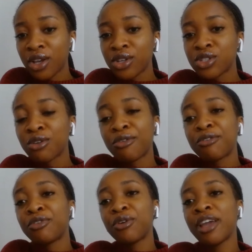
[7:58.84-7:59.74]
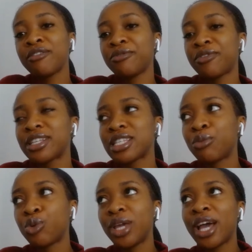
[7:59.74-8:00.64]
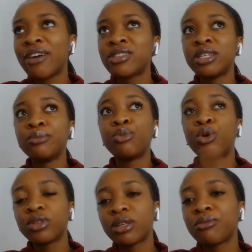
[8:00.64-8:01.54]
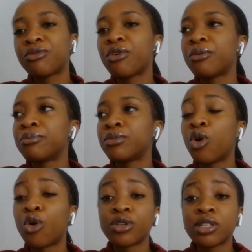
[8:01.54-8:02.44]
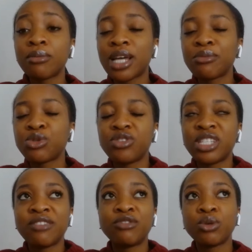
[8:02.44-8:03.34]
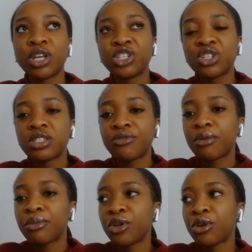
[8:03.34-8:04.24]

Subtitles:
So for Flo Haven, for example, we have to import them from, or sometimes we receive donations from,